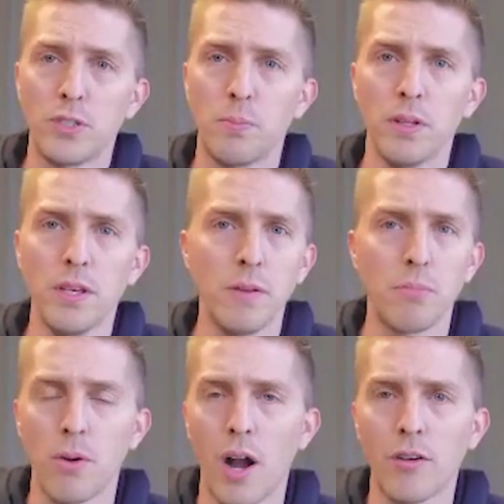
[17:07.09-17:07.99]
It's believing
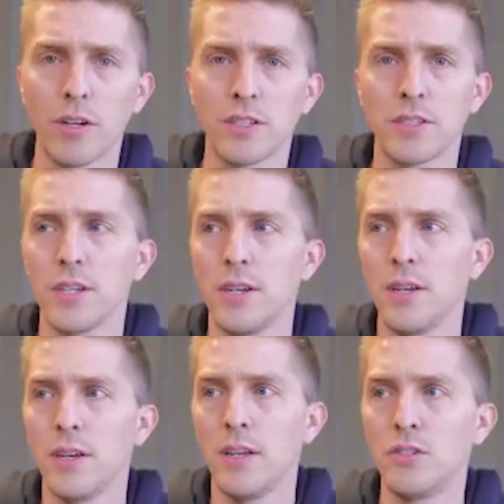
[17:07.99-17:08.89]
progress
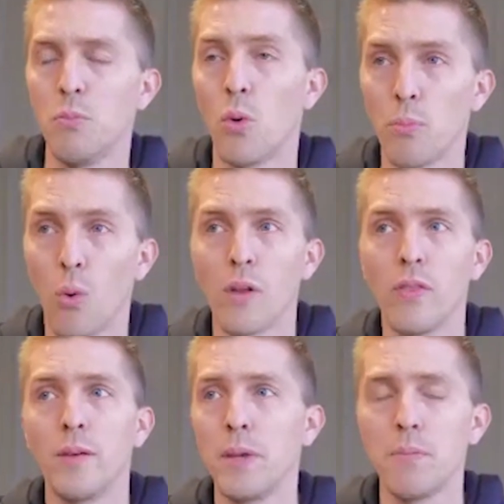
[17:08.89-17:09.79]
is more
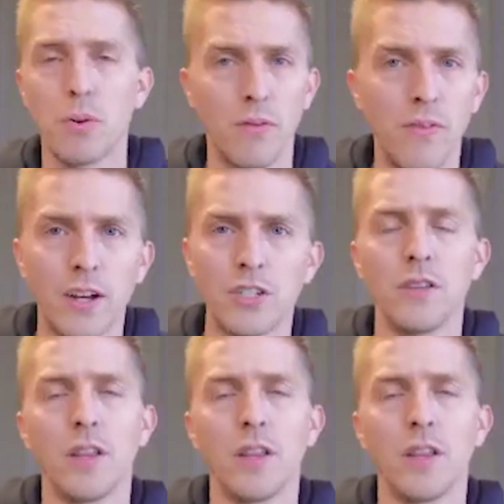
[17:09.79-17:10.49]
important than being perfection.